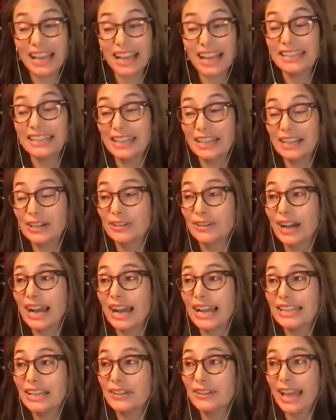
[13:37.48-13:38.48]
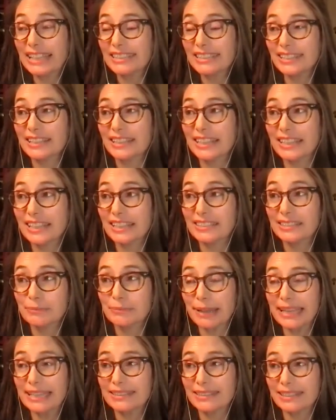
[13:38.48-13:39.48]
I know. That's the thing that's
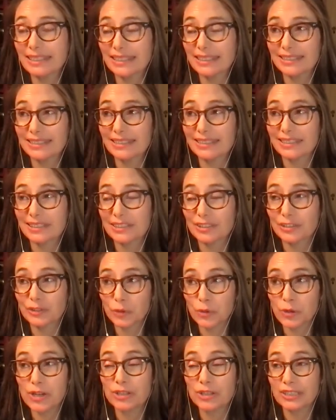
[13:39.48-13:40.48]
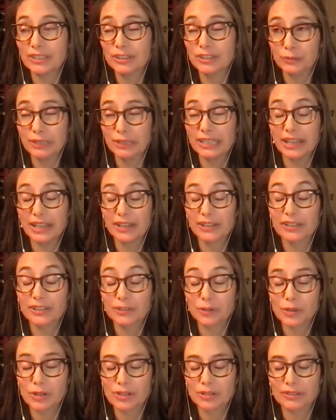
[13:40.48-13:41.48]
amazing is it's really a
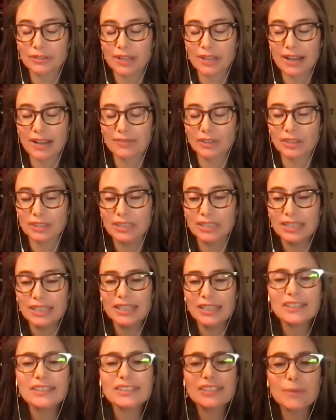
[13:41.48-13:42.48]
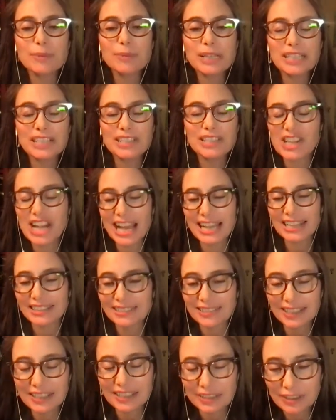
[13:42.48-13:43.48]
historical novel. Someone in the chat
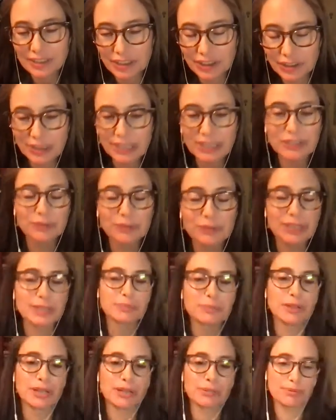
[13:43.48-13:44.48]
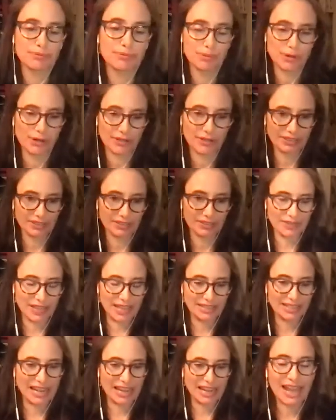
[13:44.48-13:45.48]
has said, did you need to read the book before this
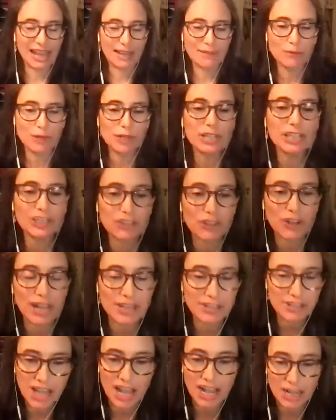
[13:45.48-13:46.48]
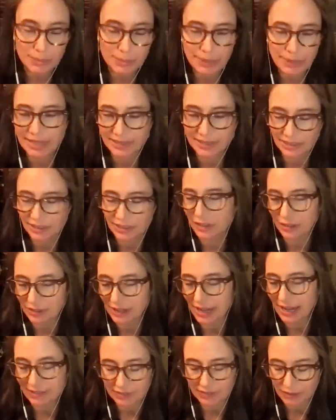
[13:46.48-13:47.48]
event? And we're going to try and talk about it so you
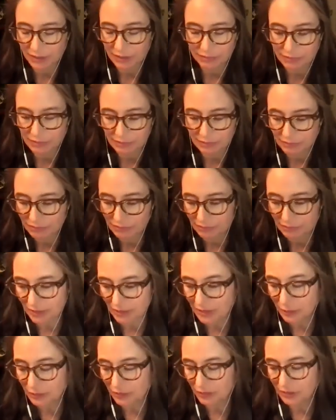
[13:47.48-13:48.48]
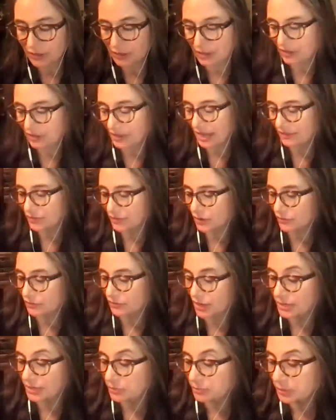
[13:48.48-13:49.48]
don't have to have
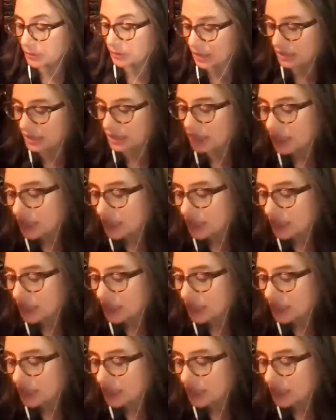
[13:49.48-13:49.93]
read the book